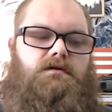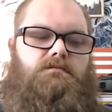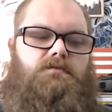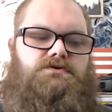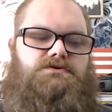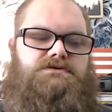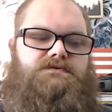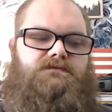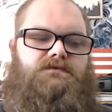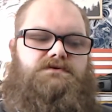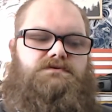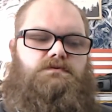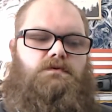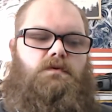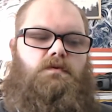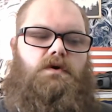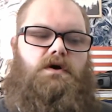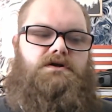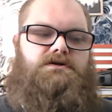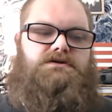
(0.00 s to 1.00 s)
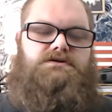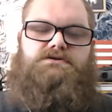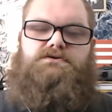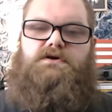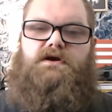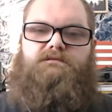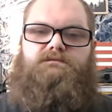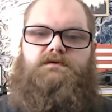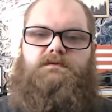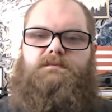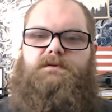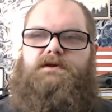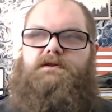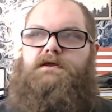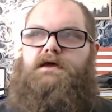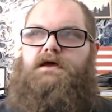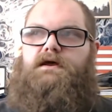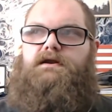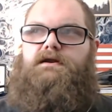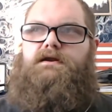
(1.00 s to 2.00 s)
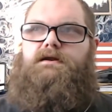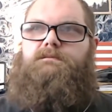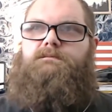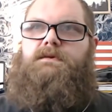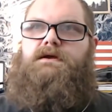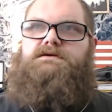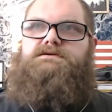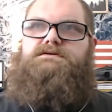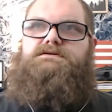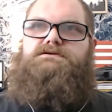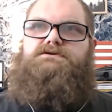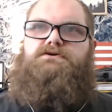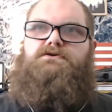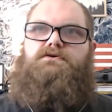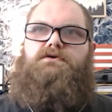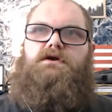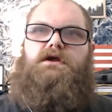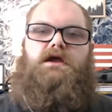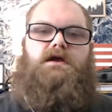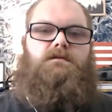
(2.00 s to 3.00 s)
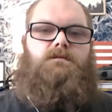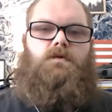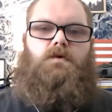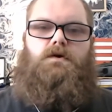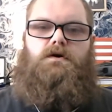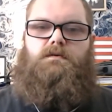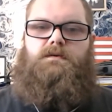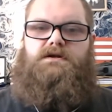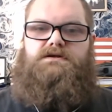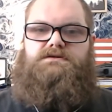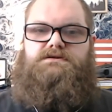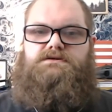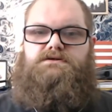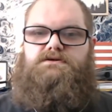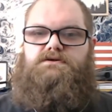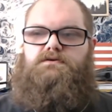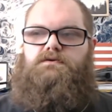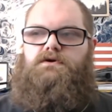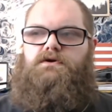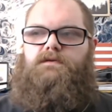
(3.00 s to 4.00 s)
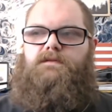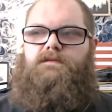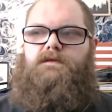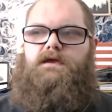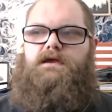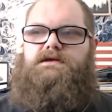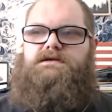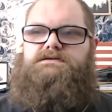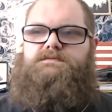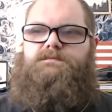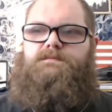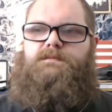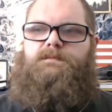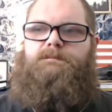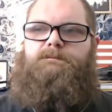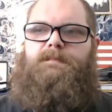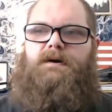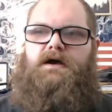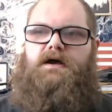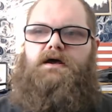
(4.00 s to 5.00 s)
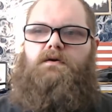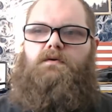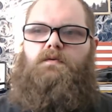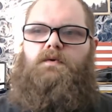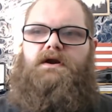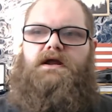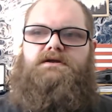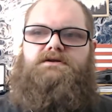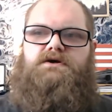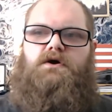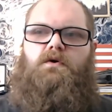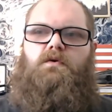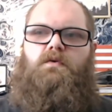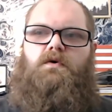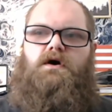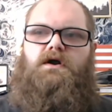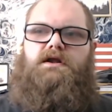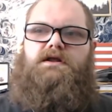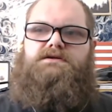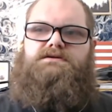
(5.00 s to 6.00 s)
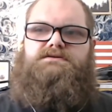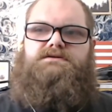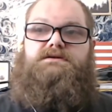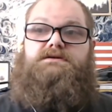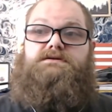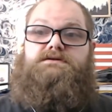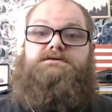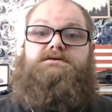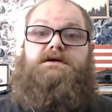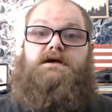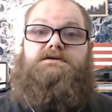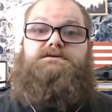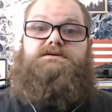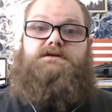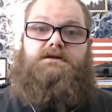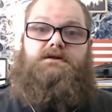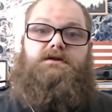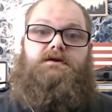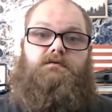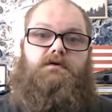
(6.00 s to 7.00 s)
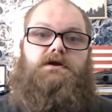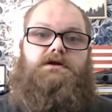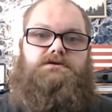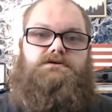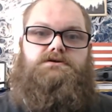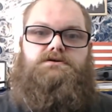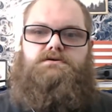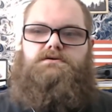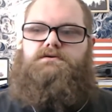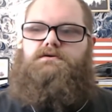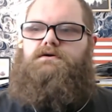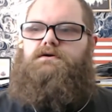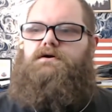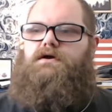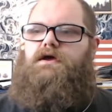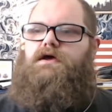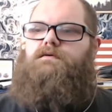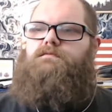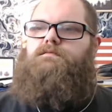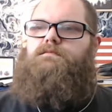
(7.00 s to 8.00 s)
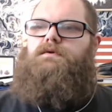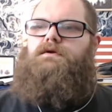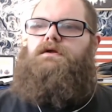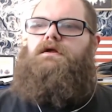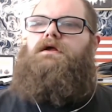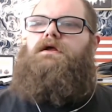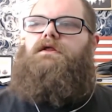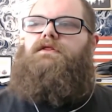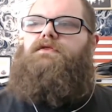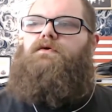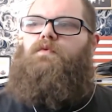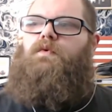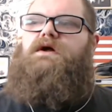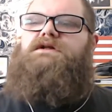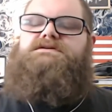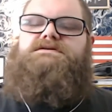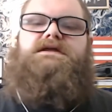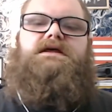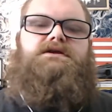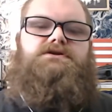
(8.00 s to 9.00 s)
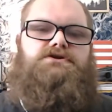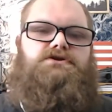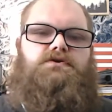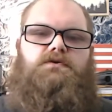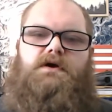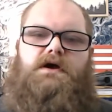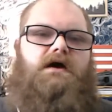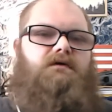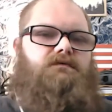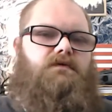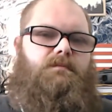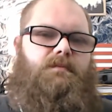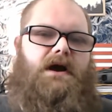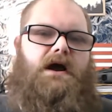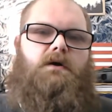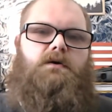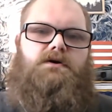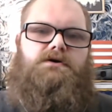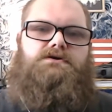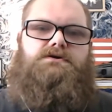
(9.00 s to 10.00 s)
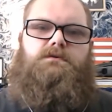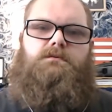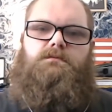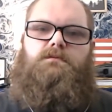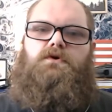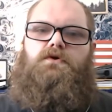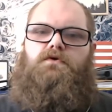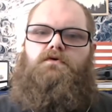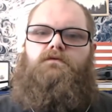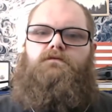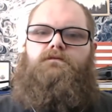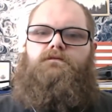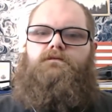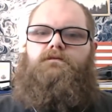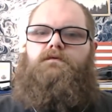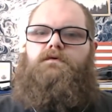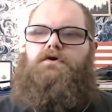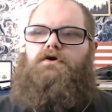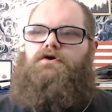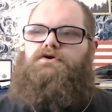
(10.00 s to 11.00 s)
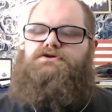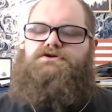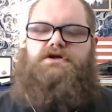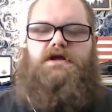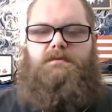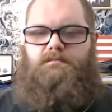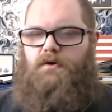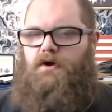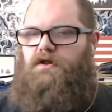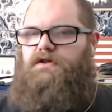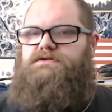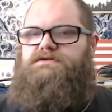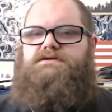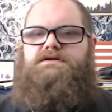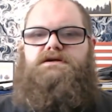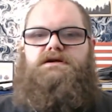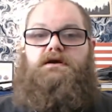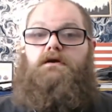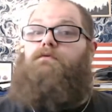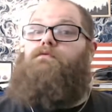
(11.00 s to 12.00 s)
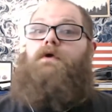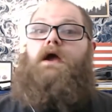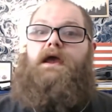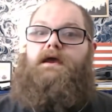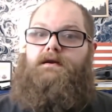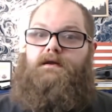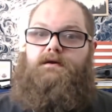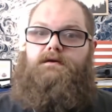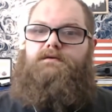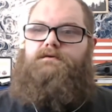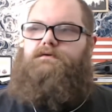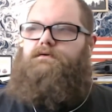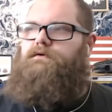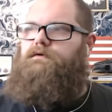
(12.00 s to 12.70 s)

most of us will want to strive to be that. And it makes us create more. It makes us do good things. But what I don't want is the disgustingly rich. The ones that do have the power to move or shape policy, write it,